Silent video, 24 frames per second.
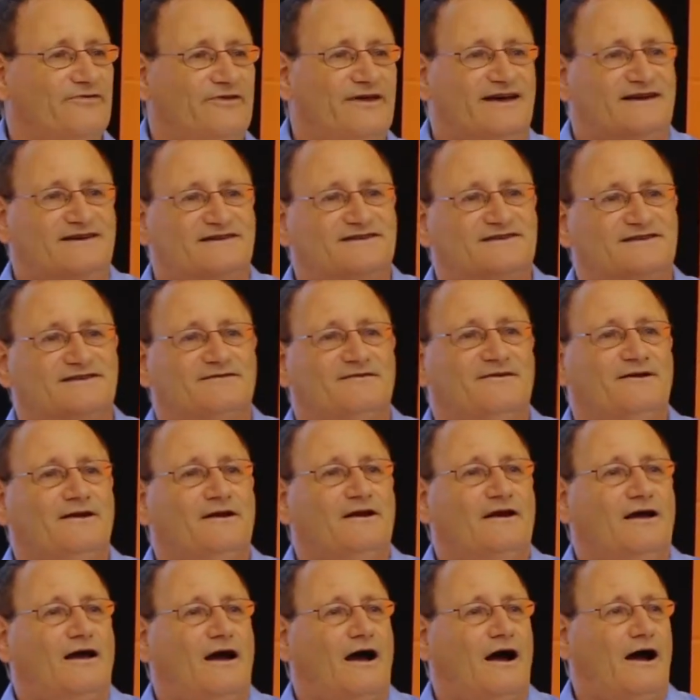this.
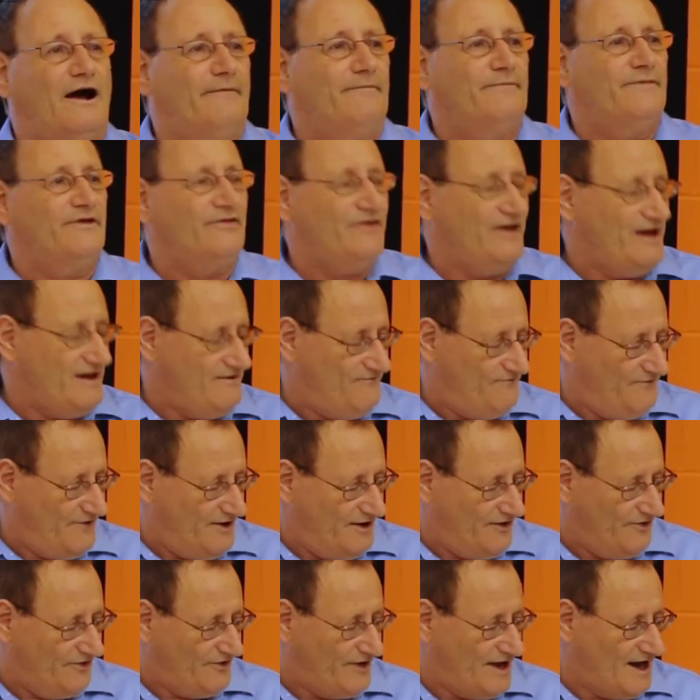They
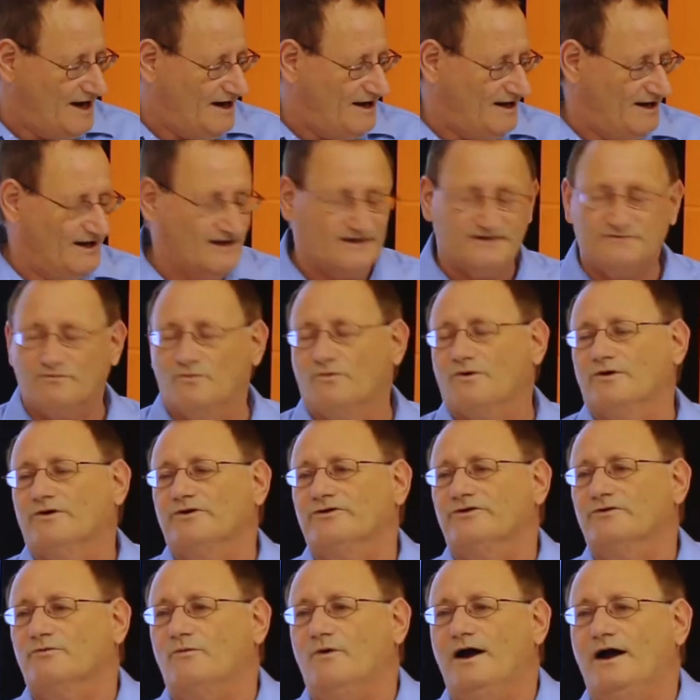felt that it's
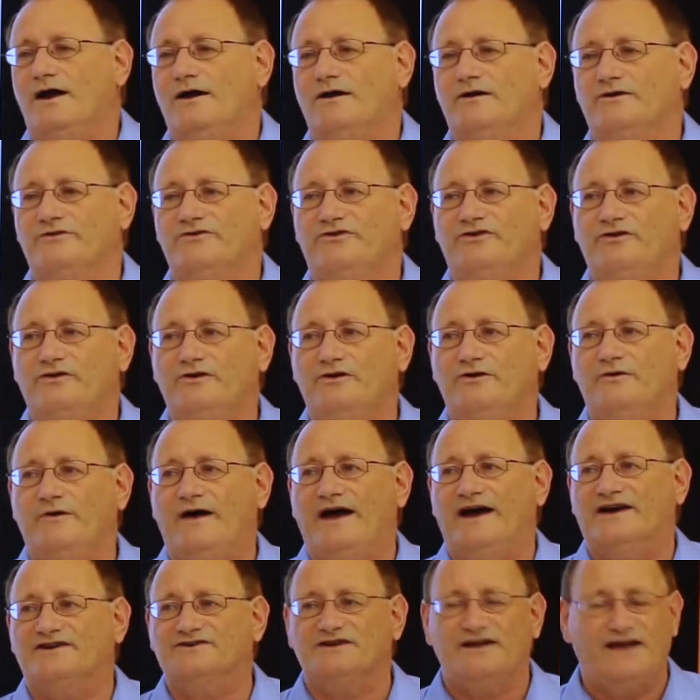worthwhile to
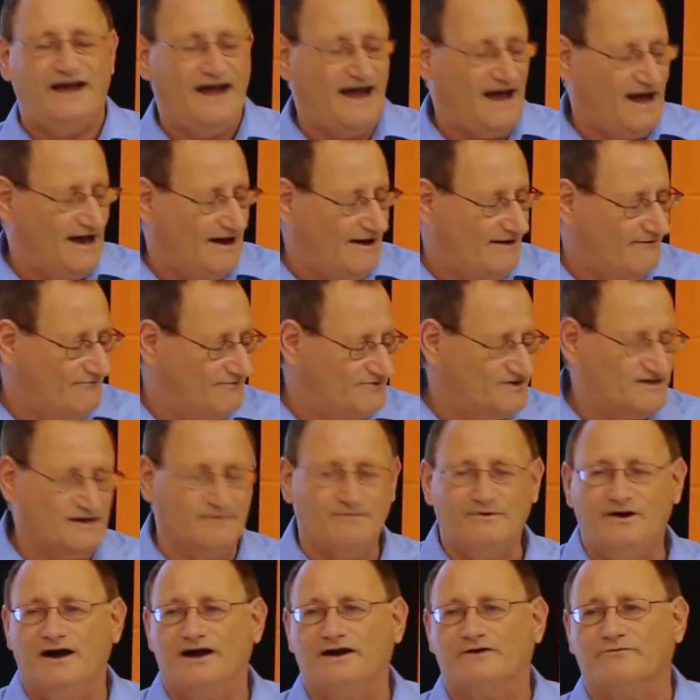actually have
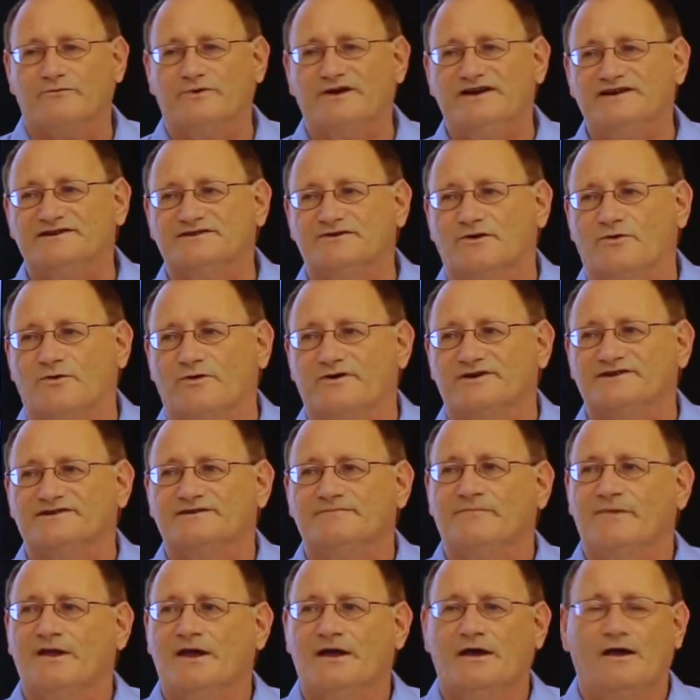some kind of resource
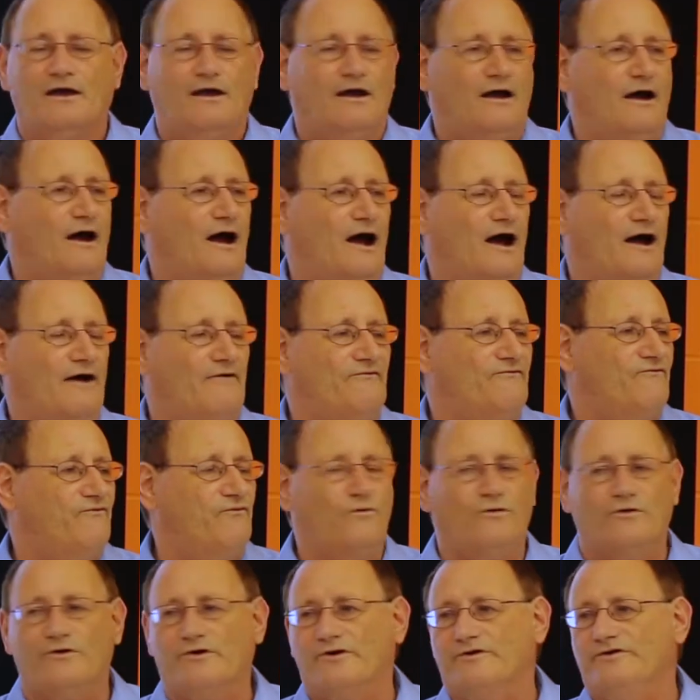
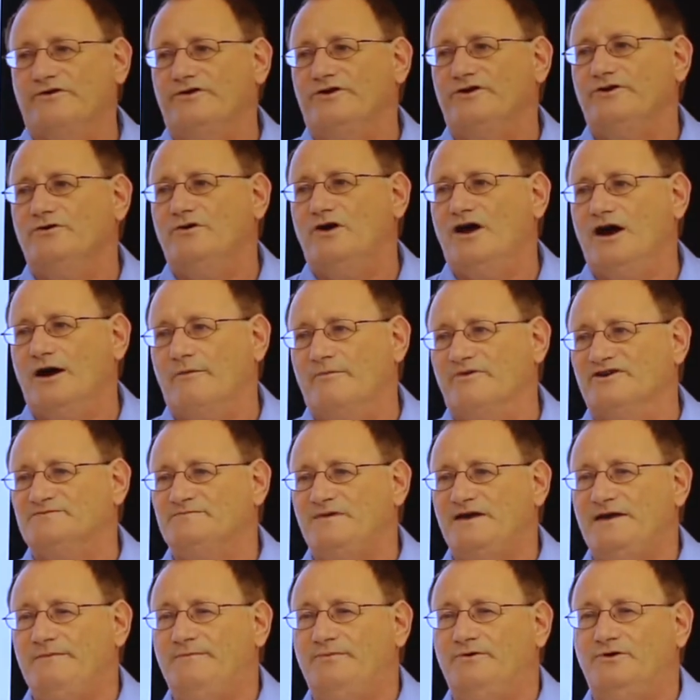for newcomers,
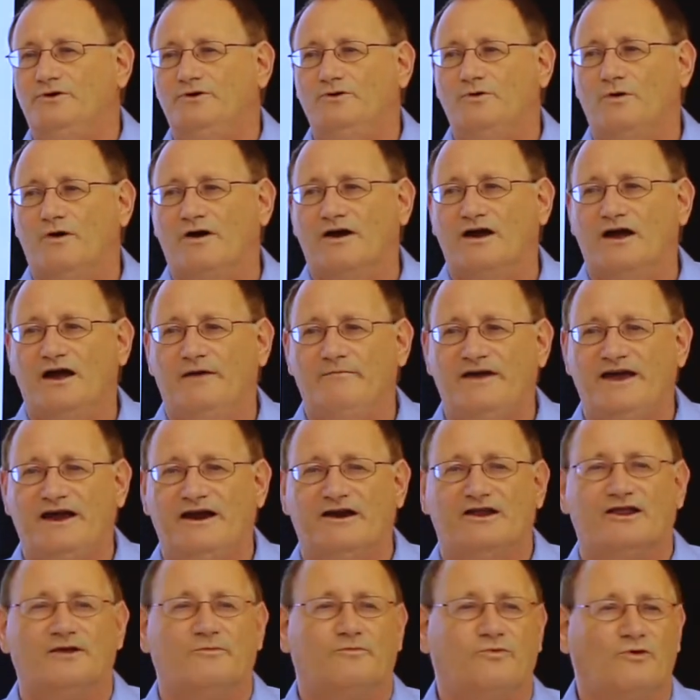people who are coming
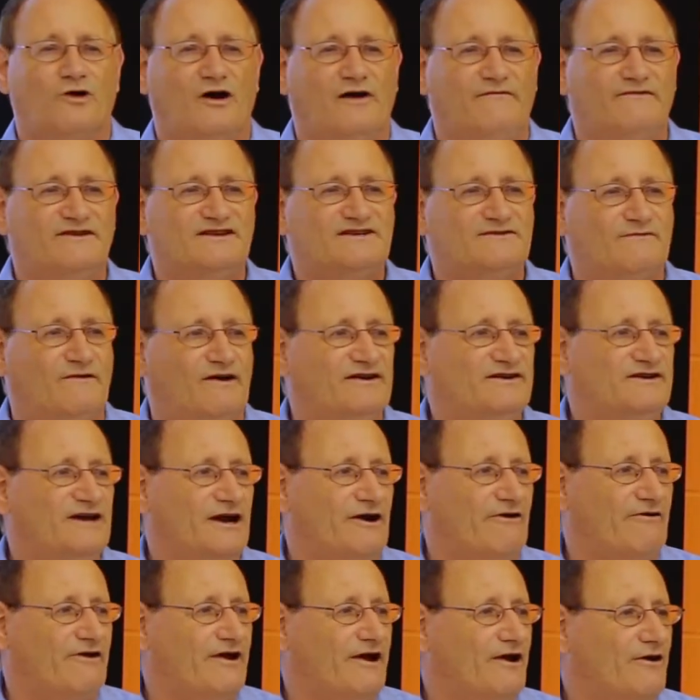into the province of
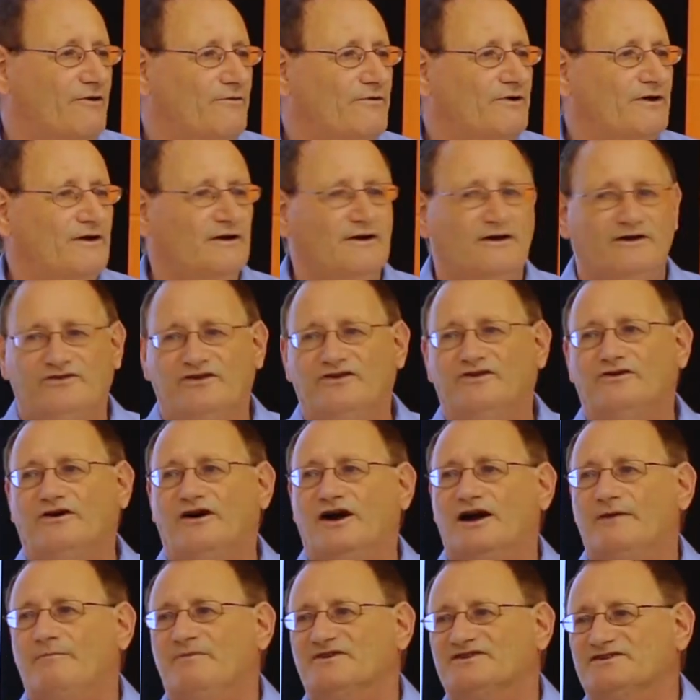Ontario, to
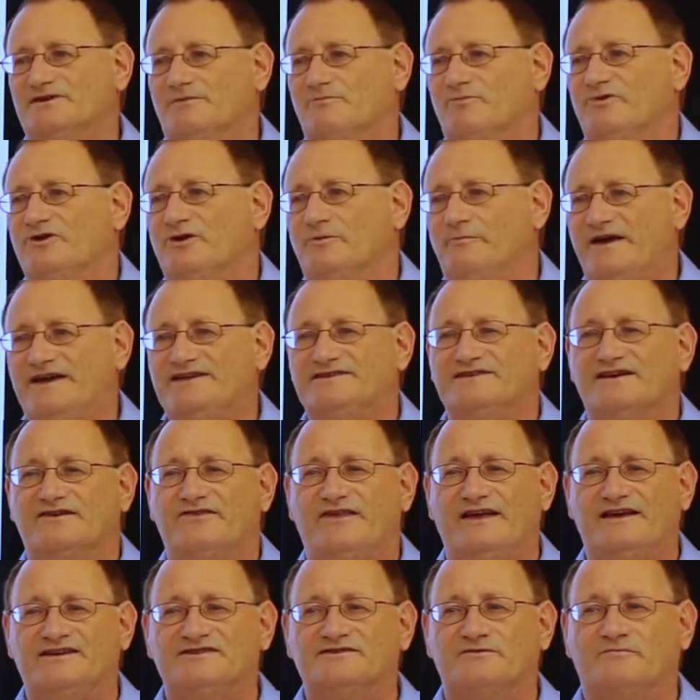talk about some real basic
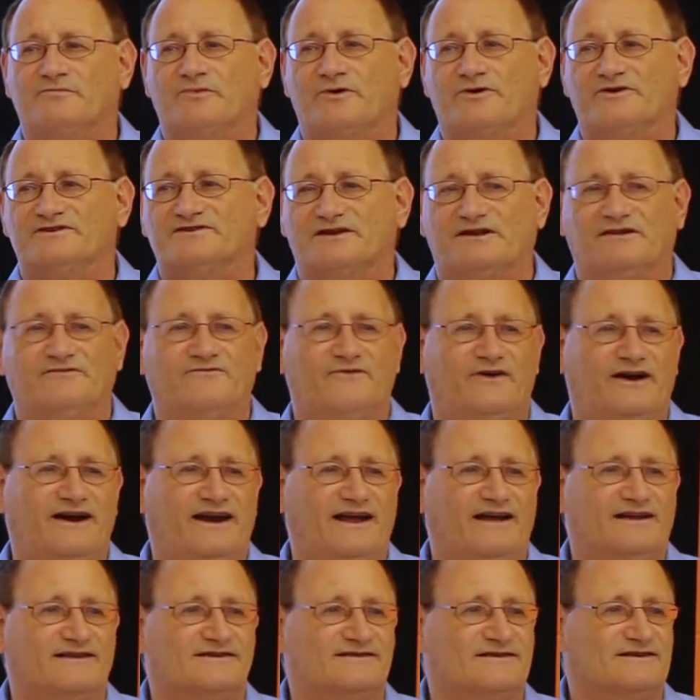things in personal
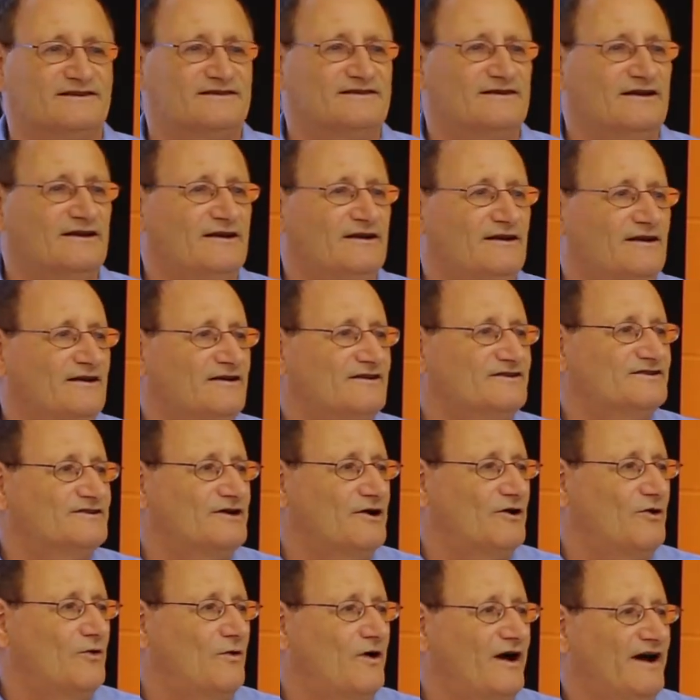finances.
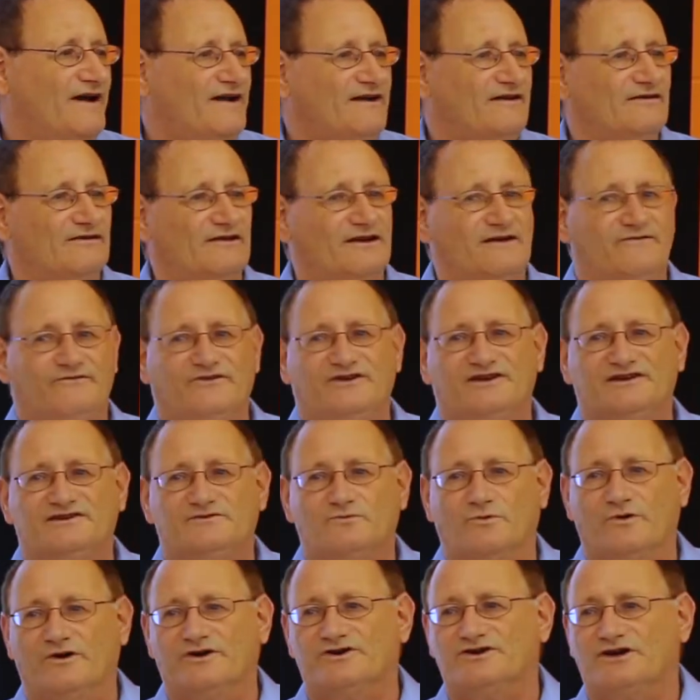So I deliver
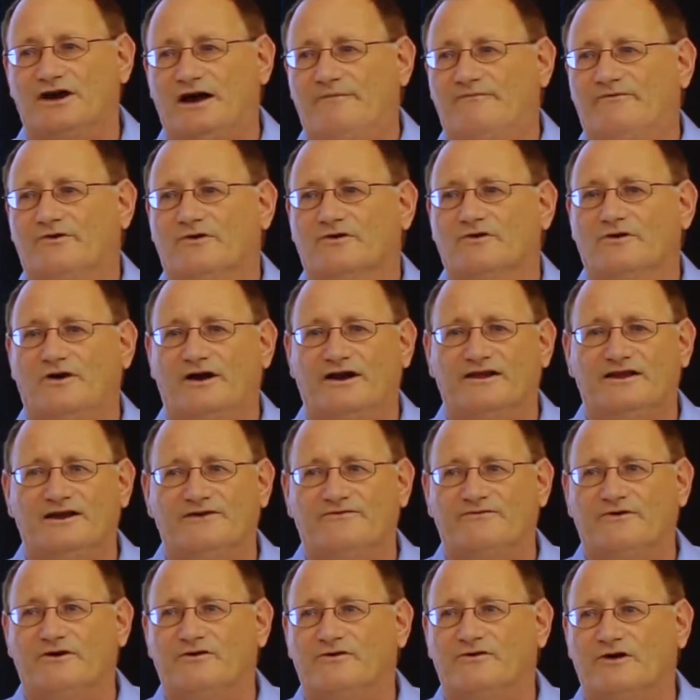this workshop for a lot of
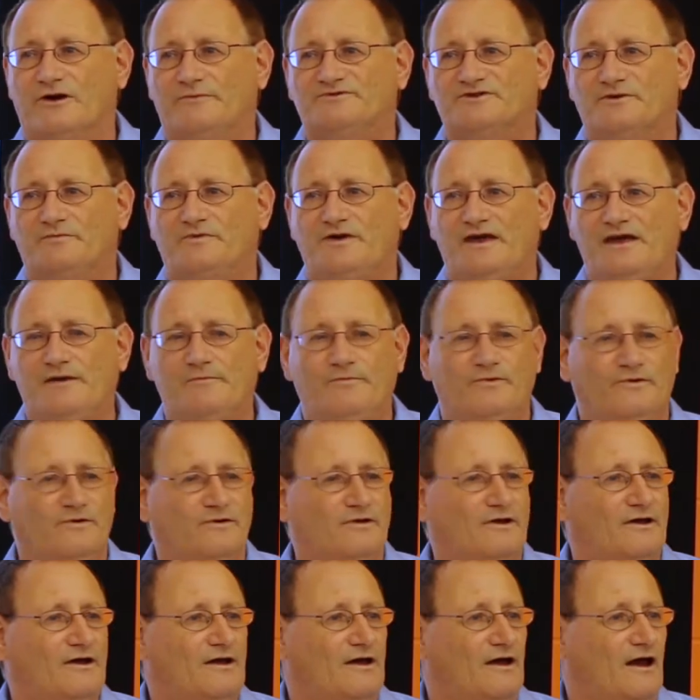different groups of people.